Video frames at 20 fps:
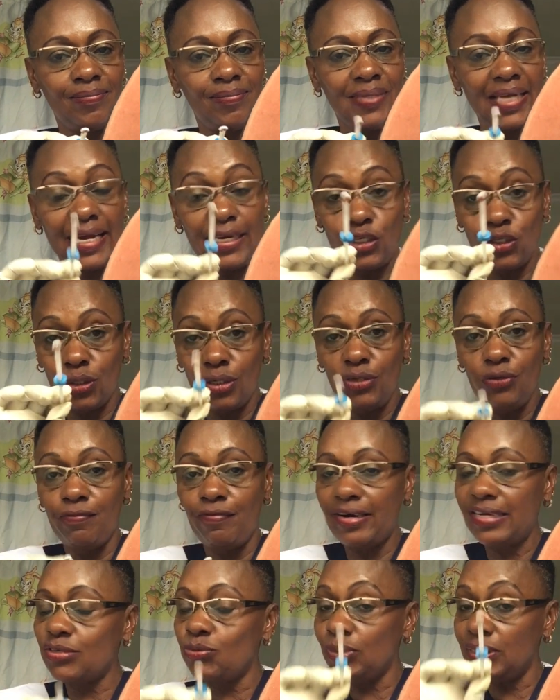I told you
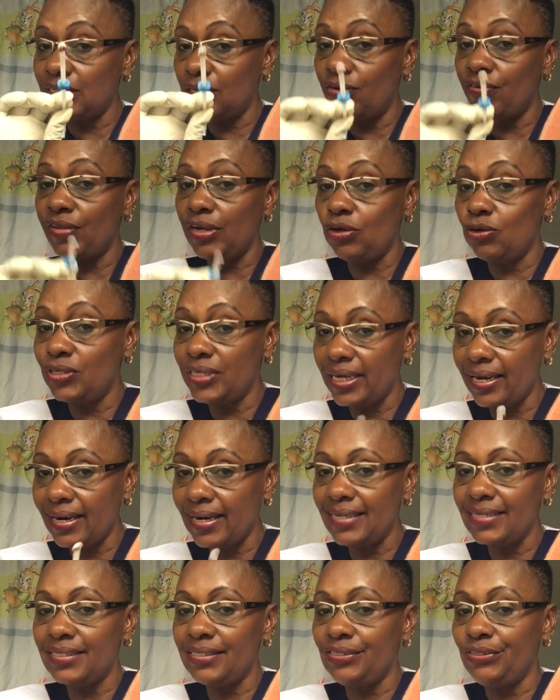first we sound the
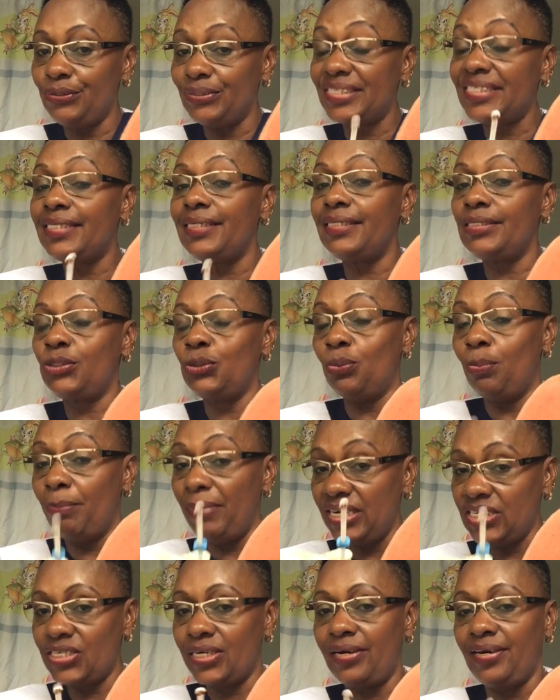uterus to
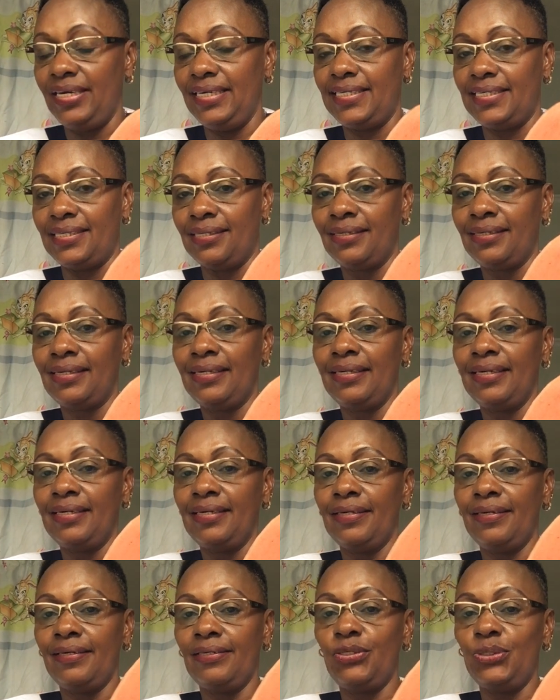measure it,
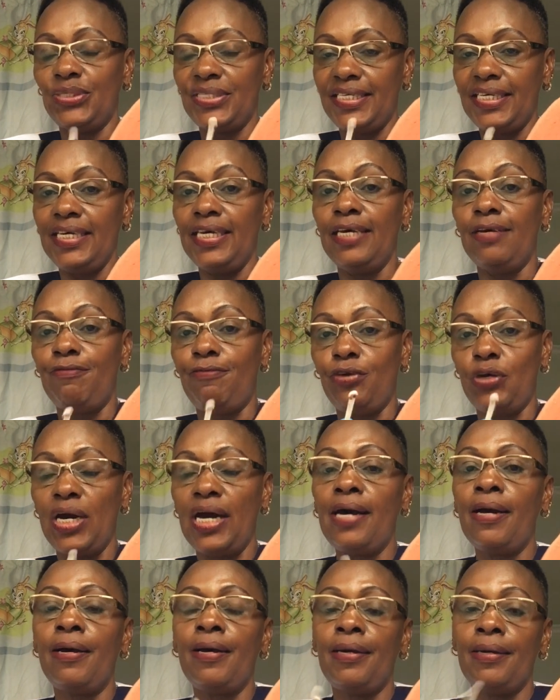to see if you
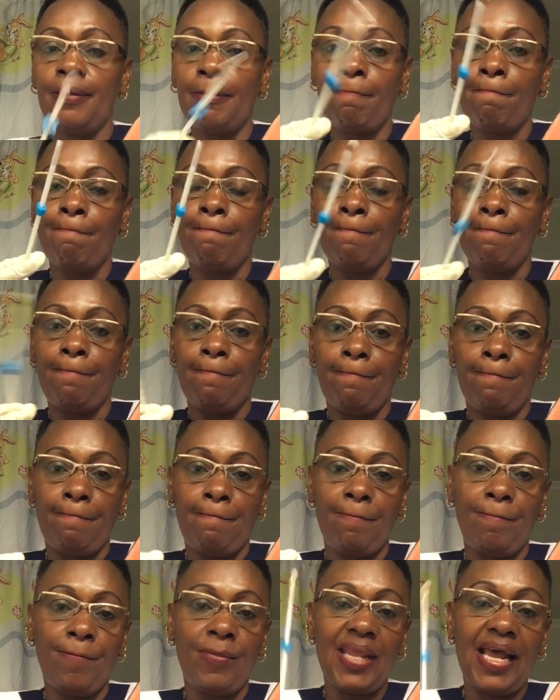are
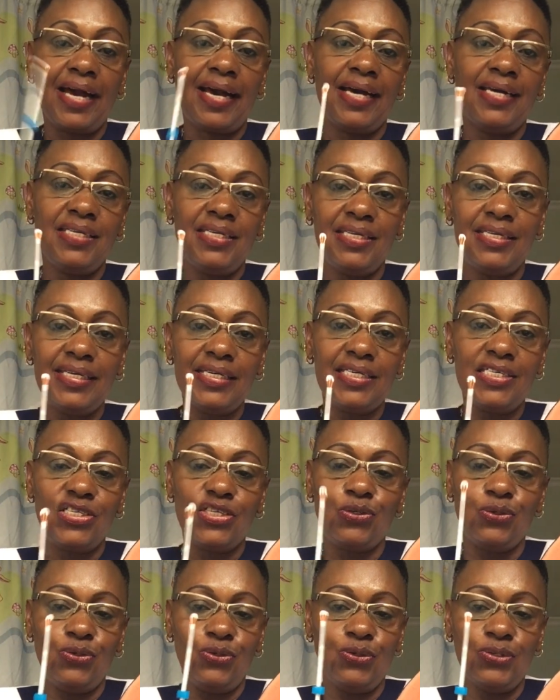a candidate
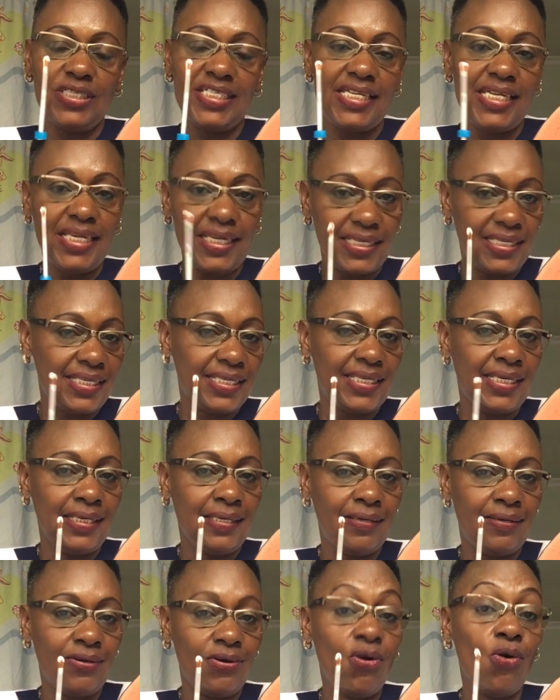to use this
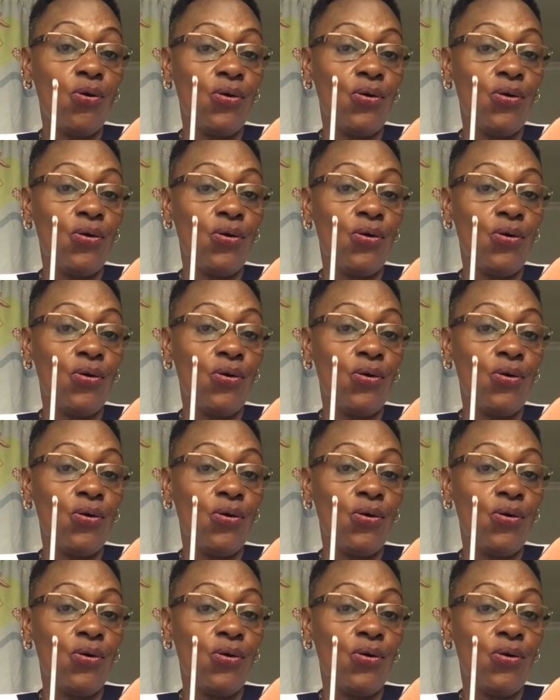or